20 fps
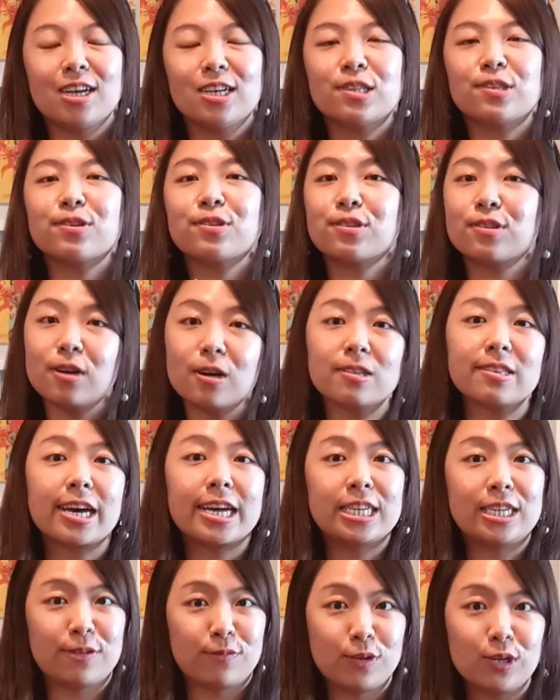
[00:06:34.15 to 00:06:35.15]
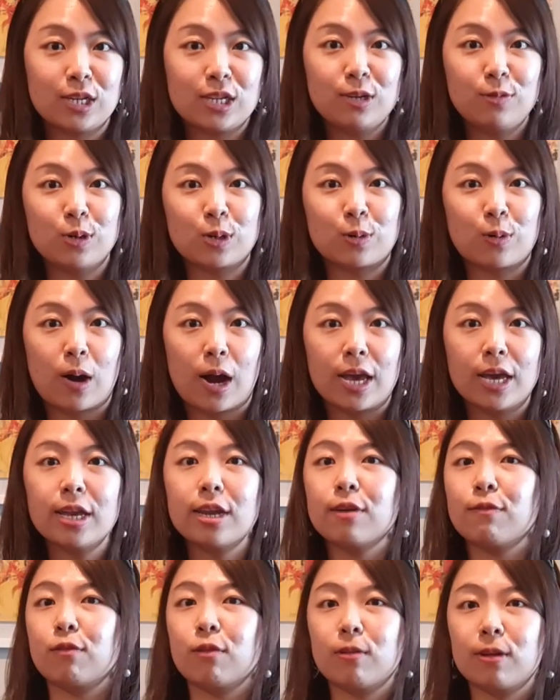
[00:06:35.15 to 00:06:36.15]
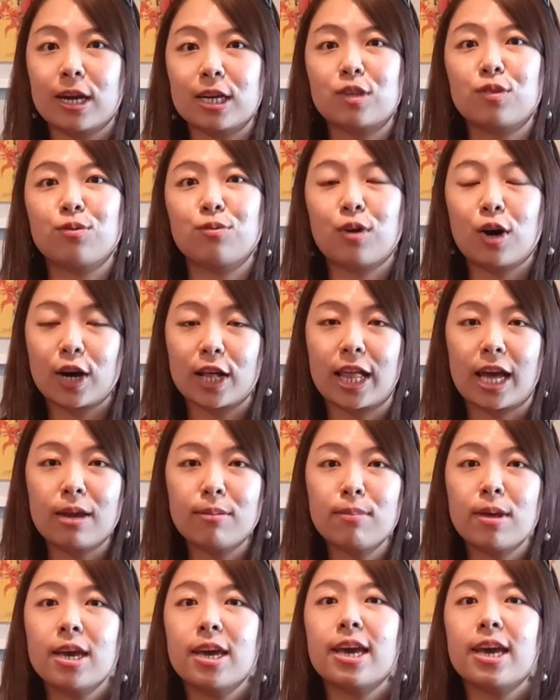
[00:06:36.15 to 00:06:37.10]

So socks are definitely required if you like to rock climb,